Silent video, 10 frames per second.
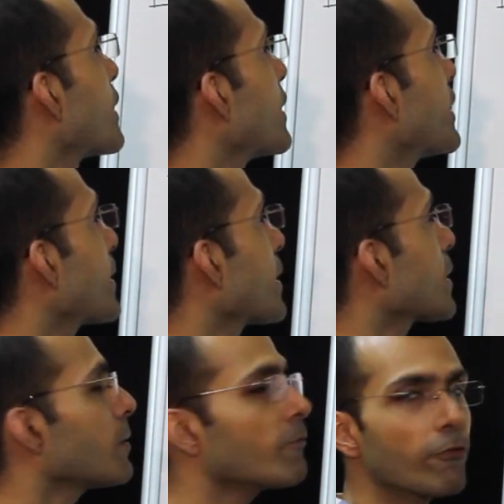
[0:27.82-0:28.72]
It can
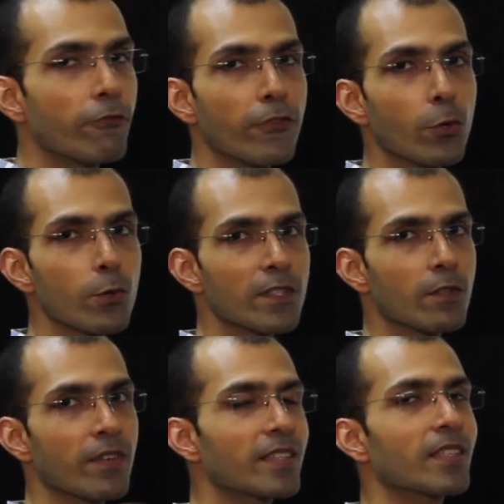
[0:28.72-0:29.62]
come fused
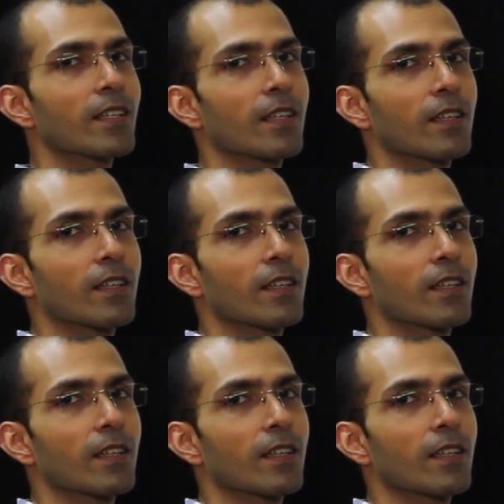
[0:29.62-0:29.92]
with